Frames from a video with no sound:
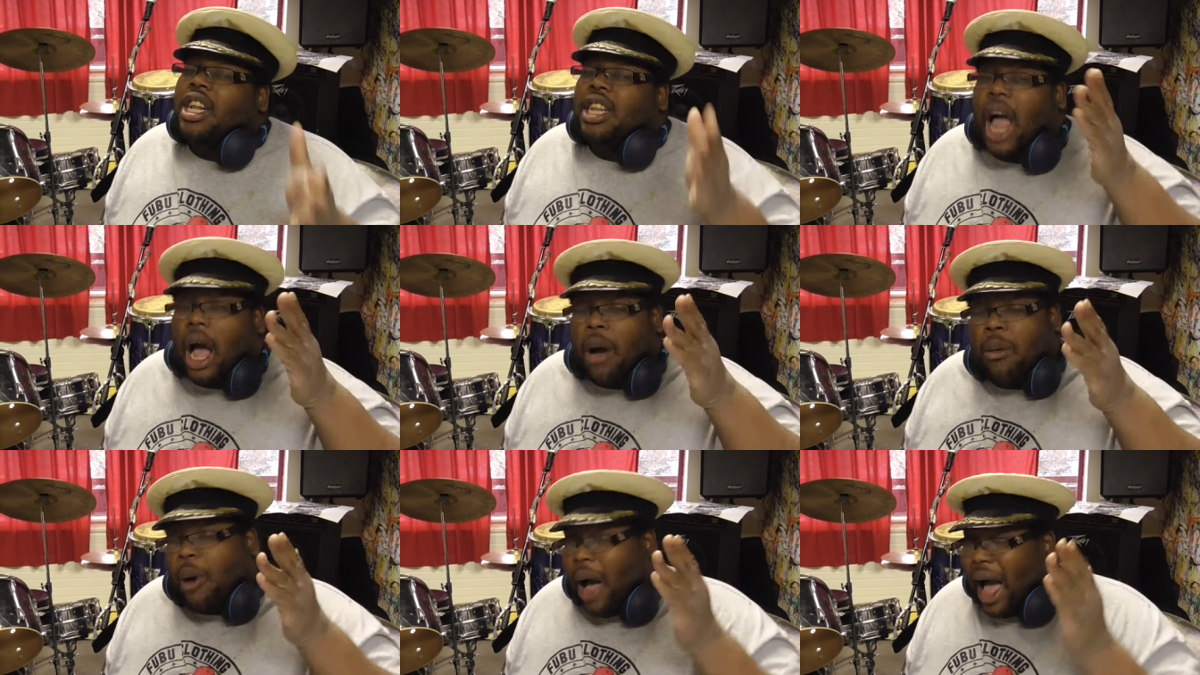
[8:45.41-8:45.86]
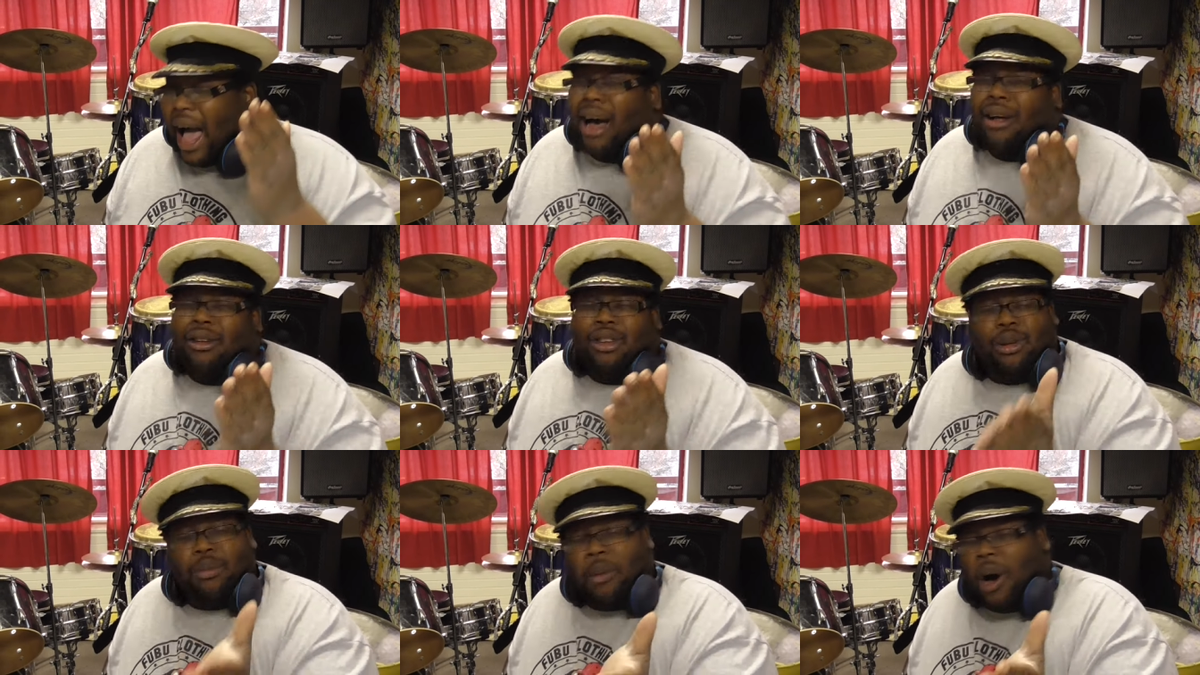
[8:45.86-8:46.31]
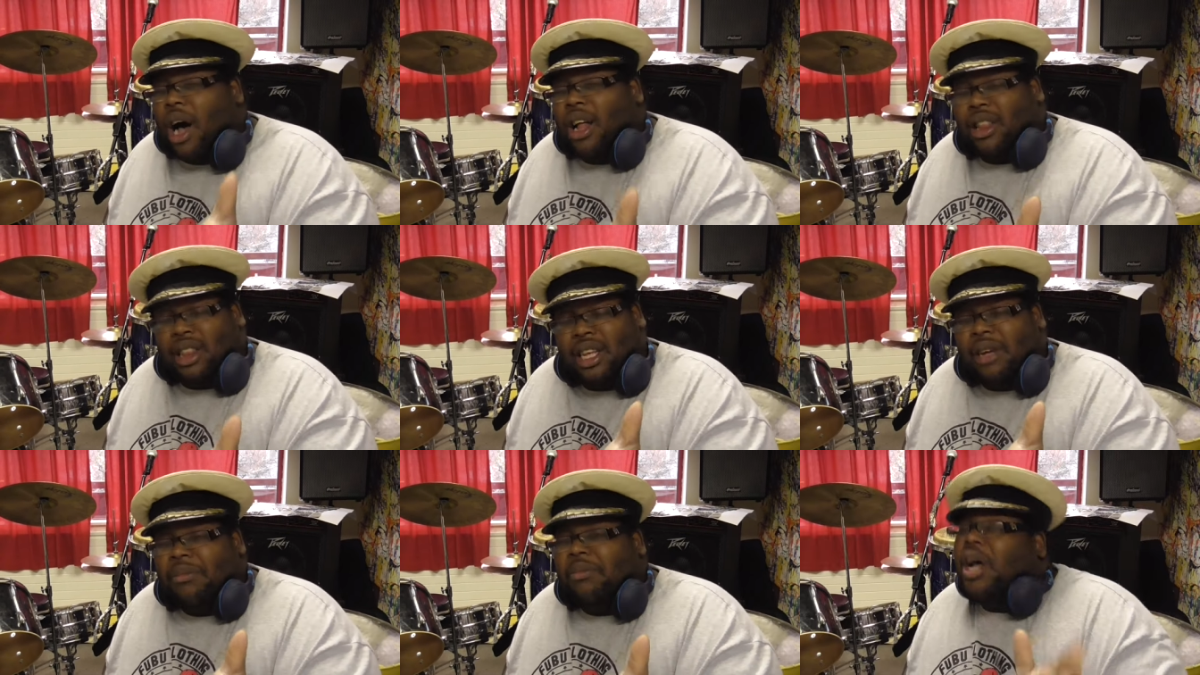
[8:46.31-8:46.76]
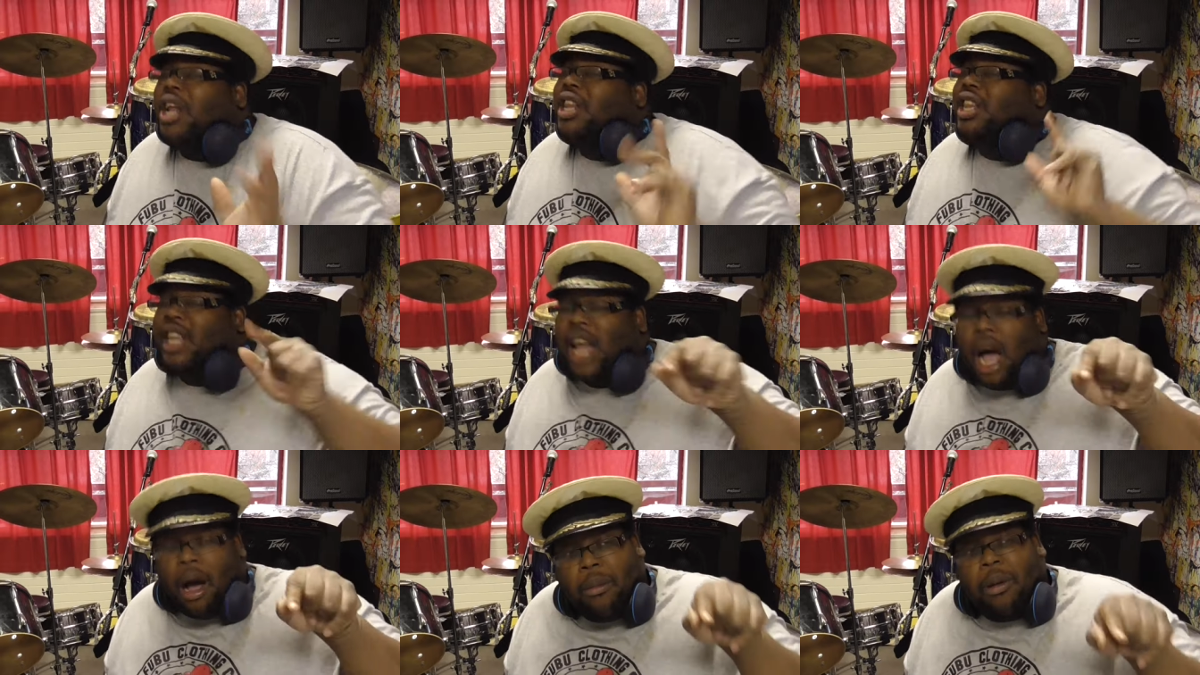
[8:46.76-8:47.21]
that will outsmart them,
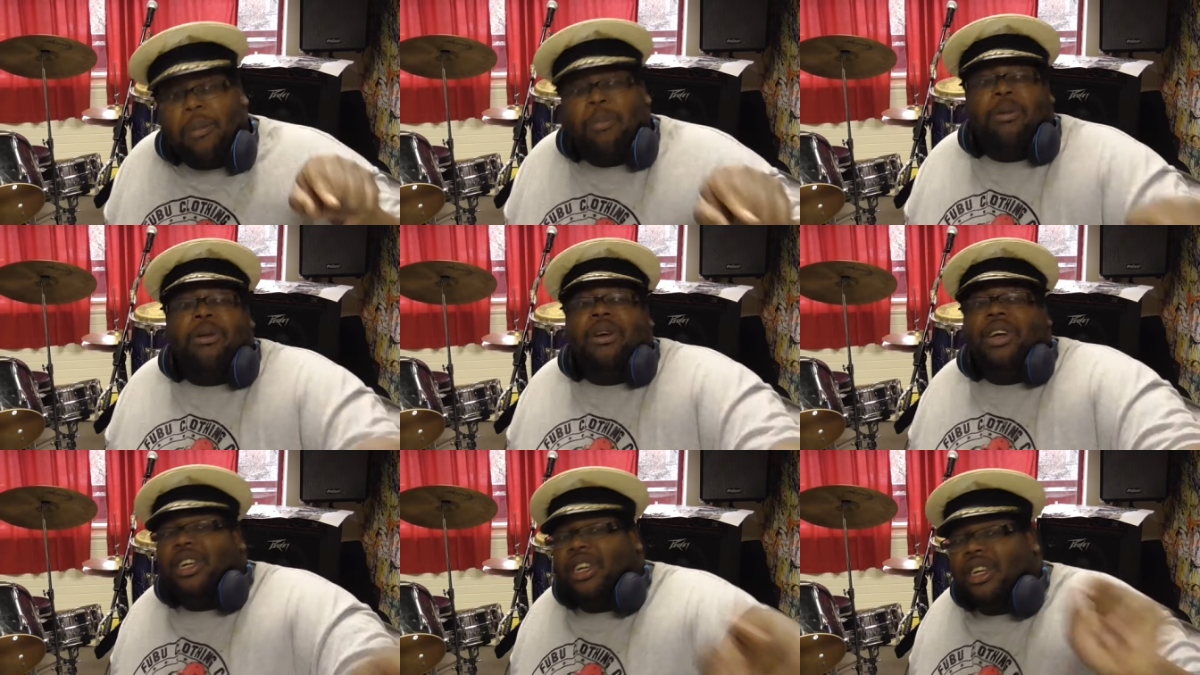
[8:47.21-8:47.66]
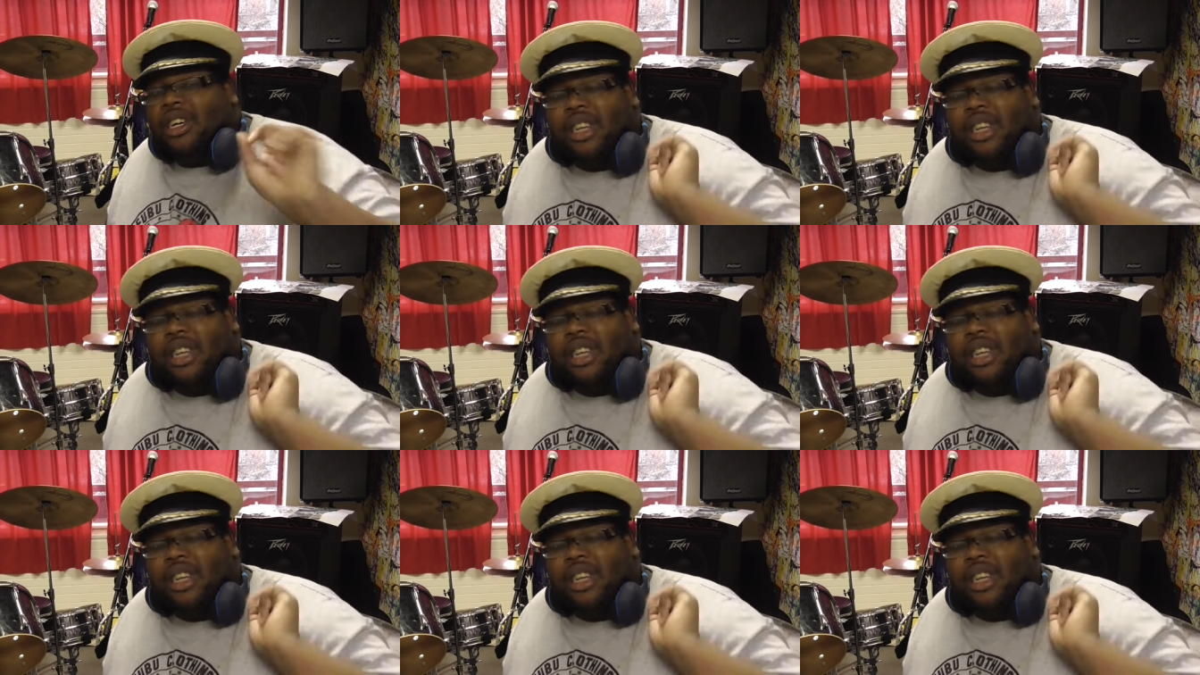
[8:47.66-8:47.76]
that'll be pretty